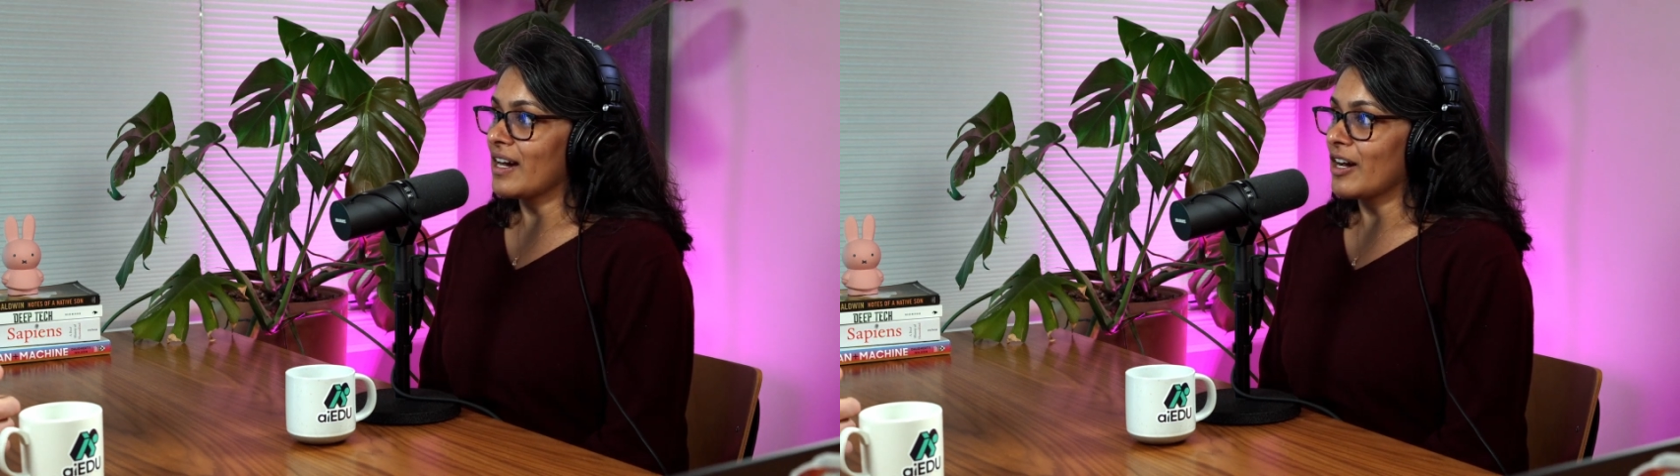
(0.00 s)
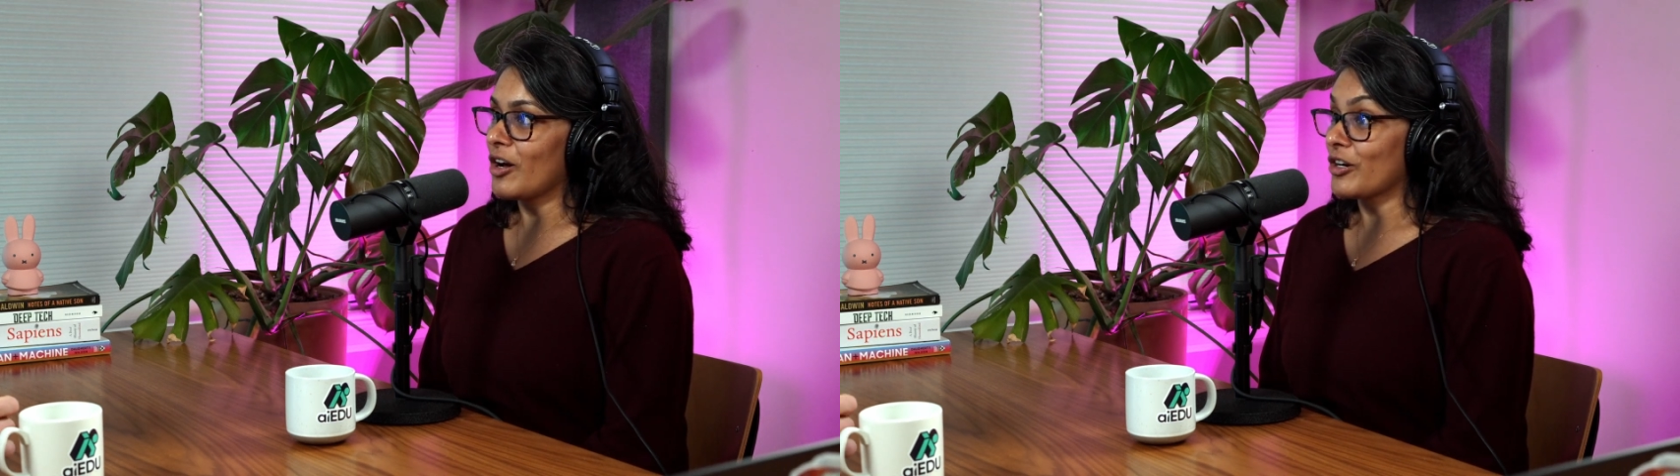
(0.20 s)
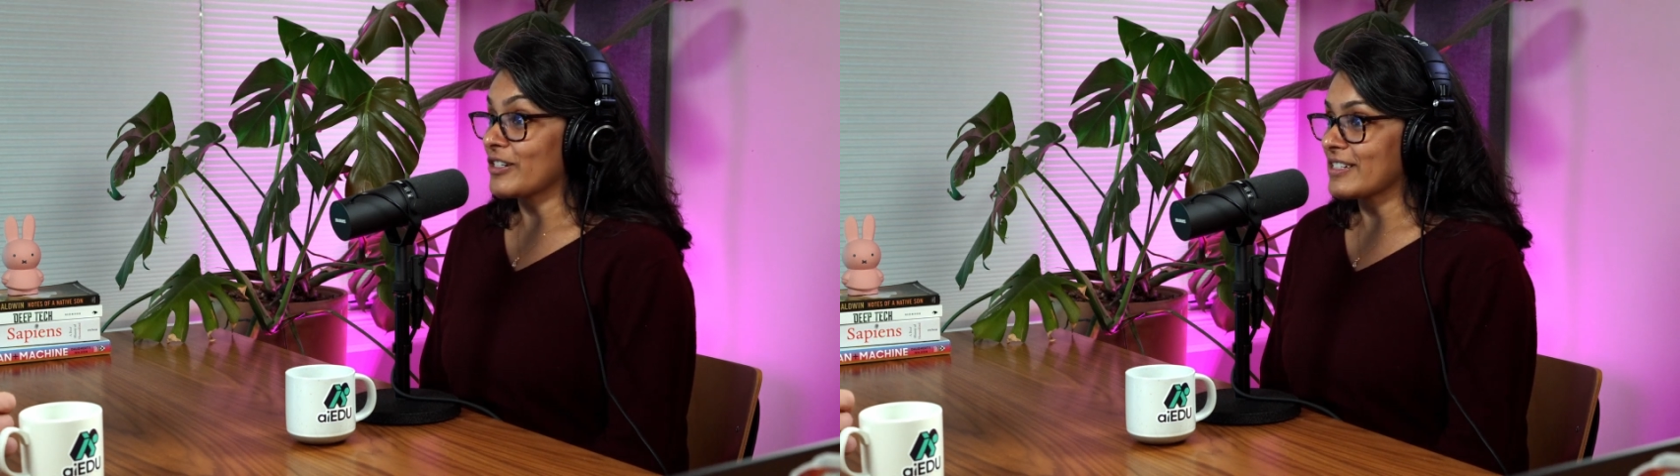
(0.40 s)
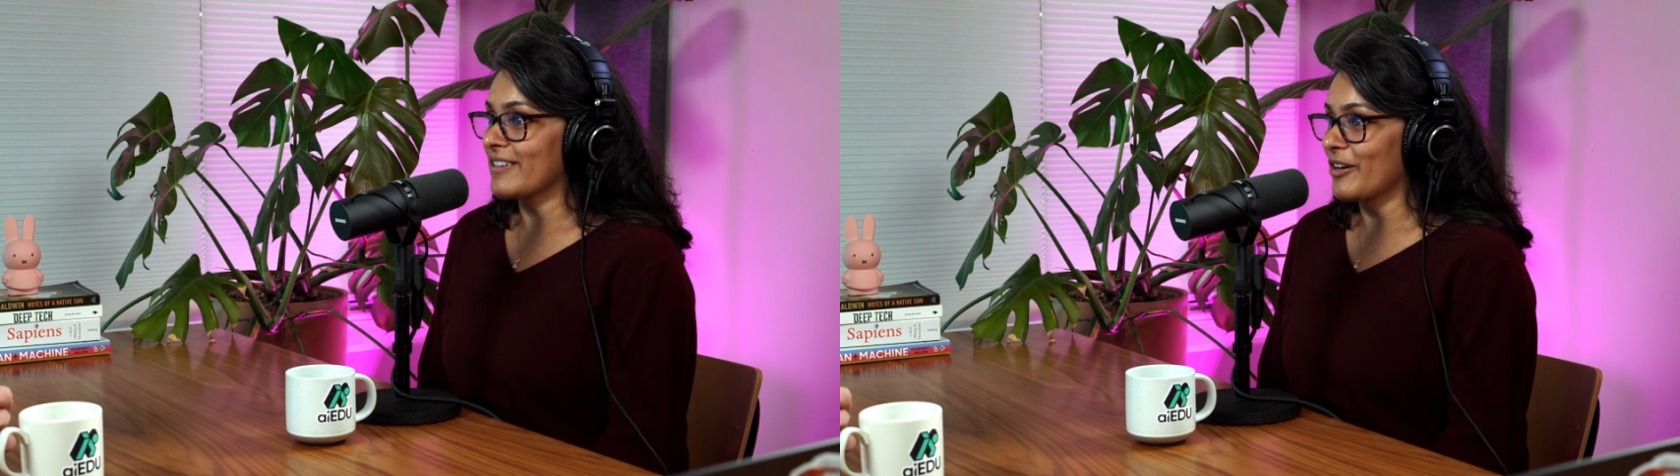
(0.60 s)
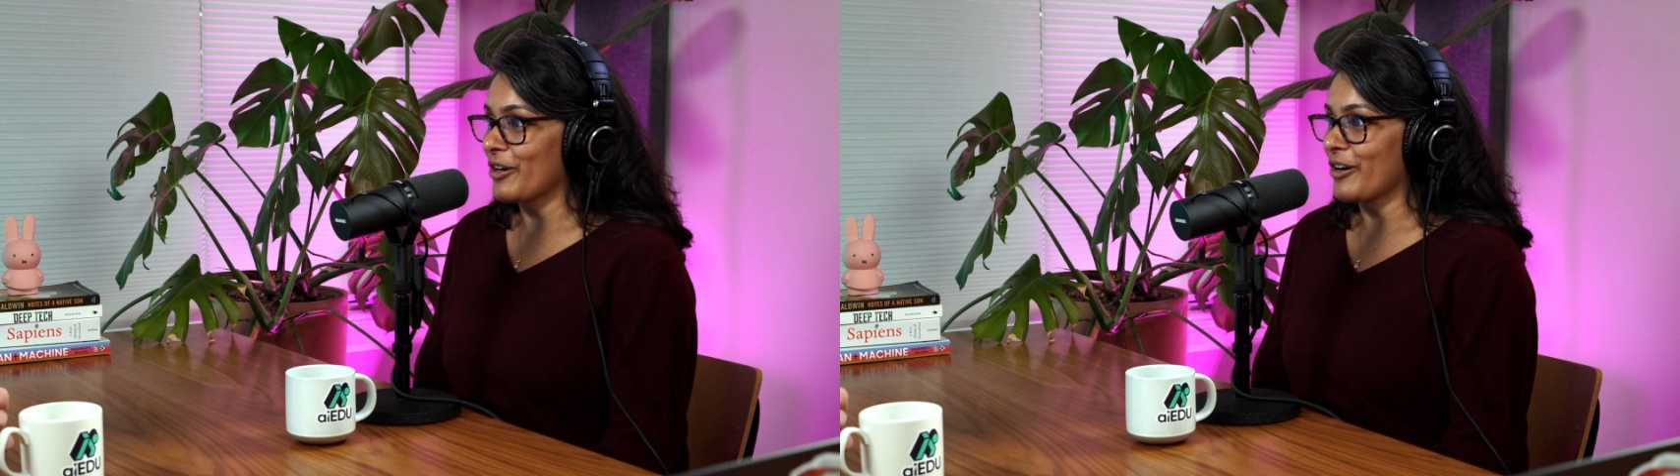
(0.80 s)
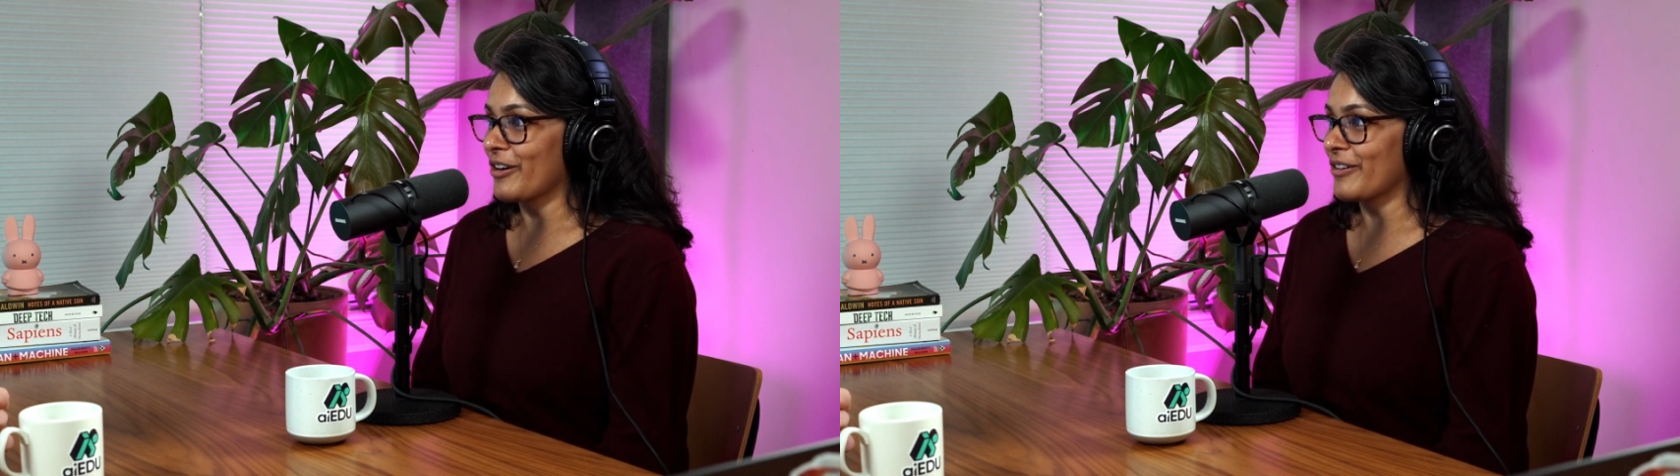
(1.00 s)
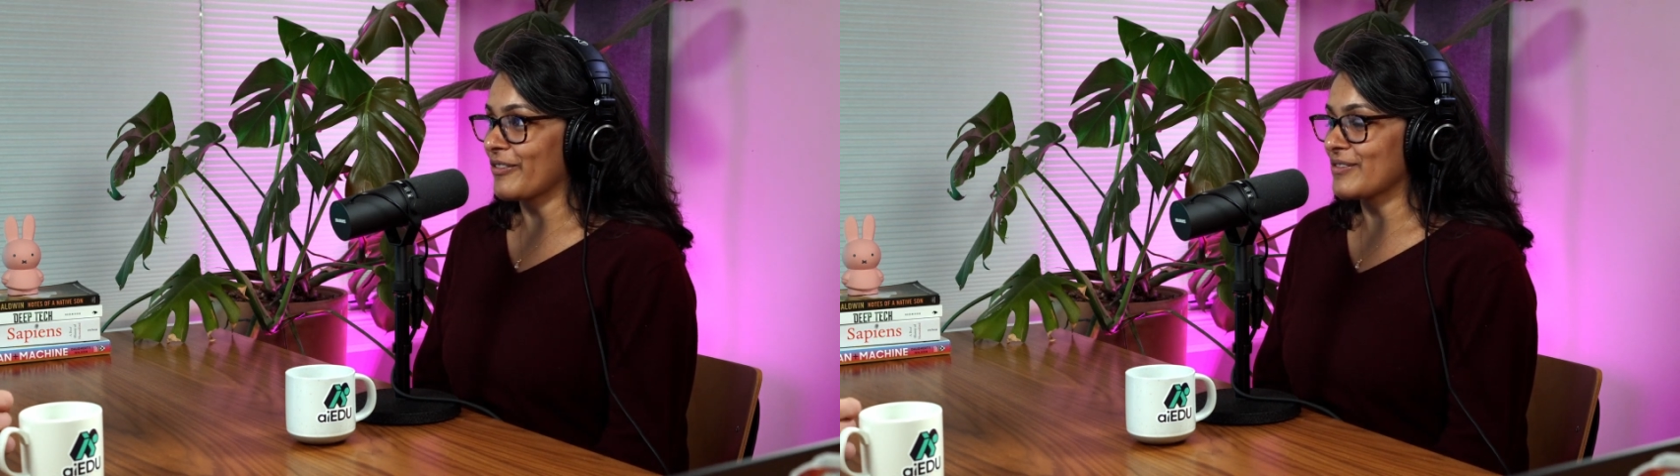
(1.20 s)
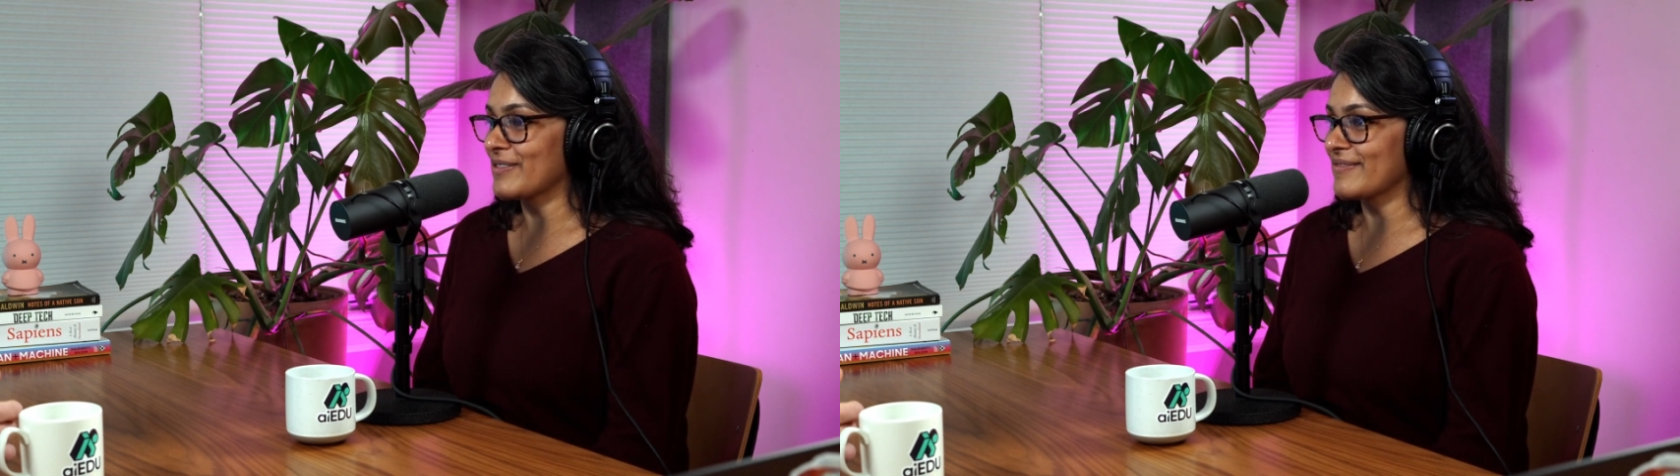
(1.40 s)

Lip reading: our